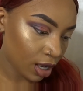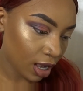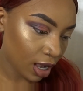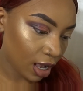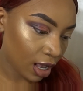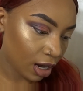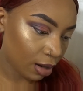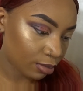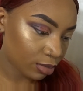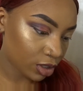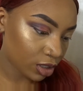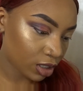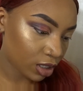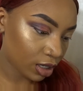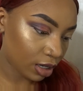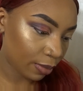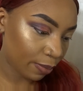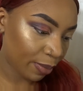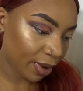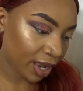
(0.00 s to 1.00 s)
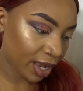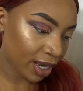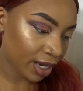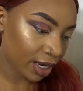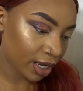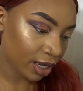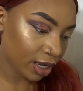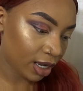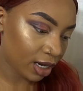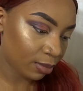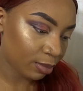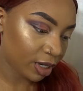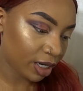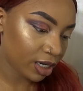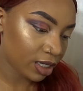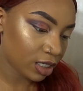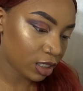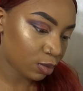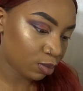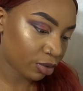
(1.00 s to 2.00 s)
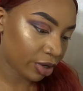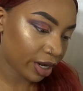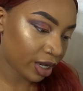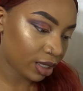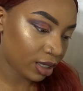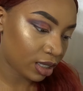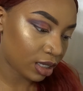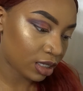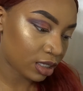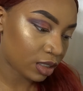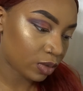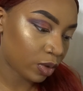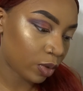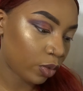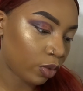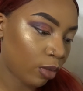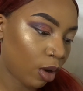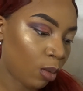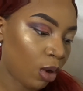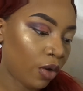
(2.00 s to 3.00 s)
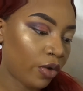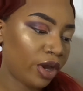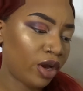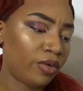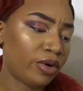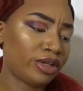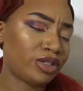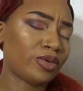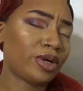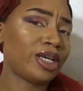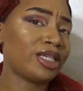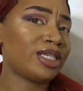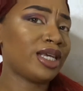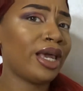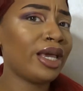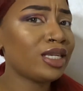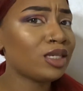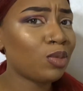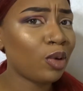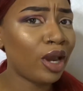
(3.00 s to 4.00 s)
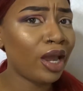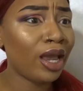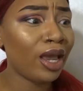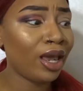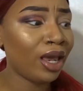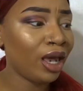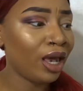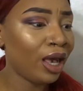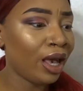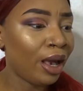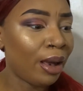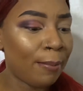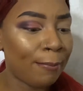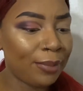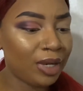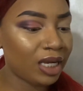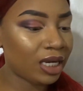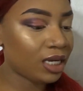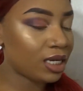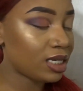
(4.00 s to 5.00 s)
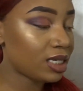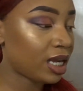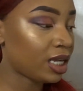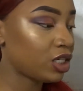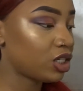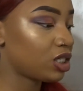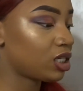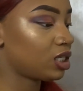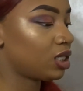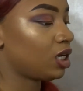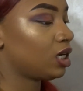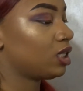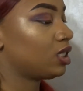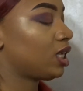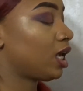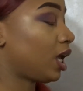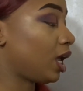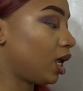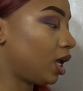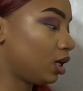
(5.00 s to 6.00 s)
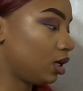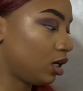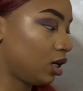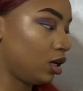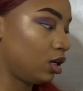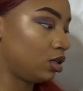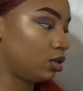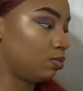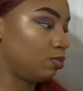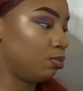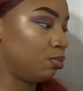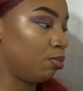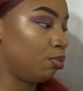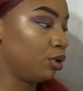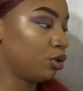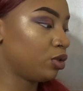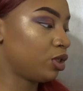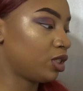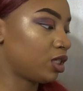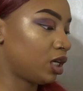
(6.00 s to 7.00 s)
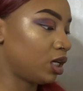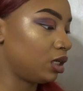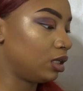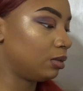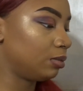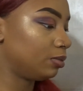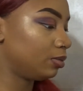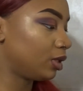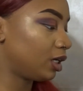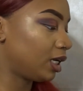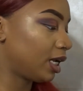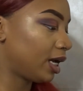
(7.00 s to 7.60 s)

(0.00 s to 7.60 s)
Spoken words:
And I'm just going to pat it. And I'm going to spray this one with my Mario Rose Water Setting Spray. Because I just think that it'll boost it up a